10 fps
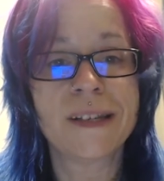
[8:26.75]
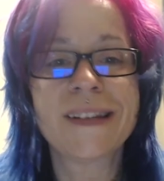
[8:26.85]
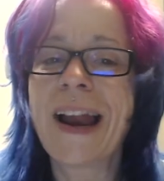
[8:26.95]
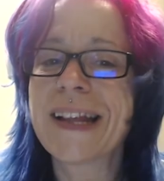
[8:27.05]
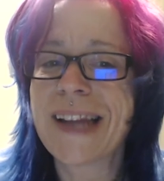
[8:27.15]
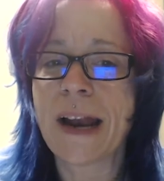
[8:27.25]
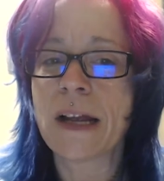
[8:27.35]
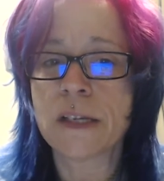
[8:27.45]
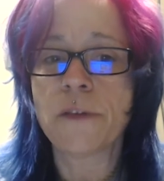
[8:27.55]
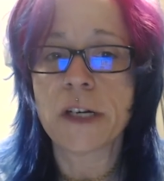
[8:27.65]
It's not, it's not,
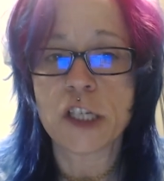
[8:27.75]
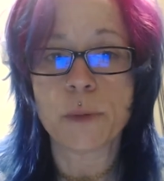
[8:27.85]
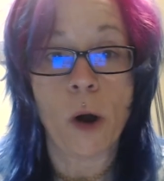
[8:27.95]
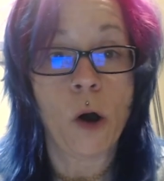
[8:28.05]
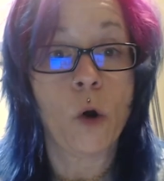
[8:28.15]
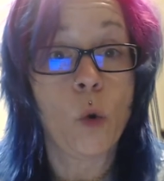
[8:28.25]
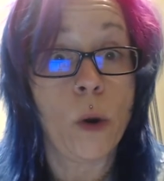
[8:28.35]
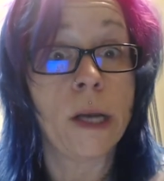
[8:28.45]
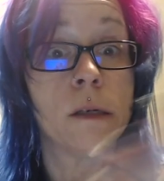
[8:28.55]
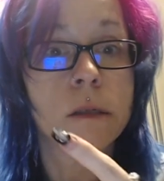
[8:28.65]
it's a very small,
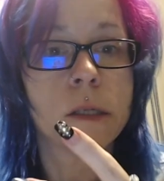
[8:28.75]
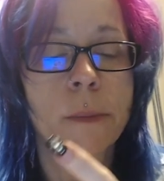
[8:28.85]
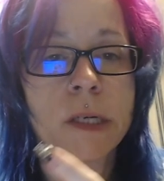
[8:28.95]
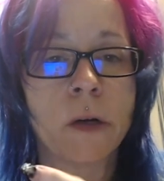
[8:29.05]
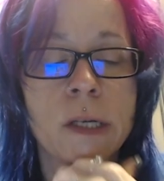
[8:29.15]
quaint cemetery.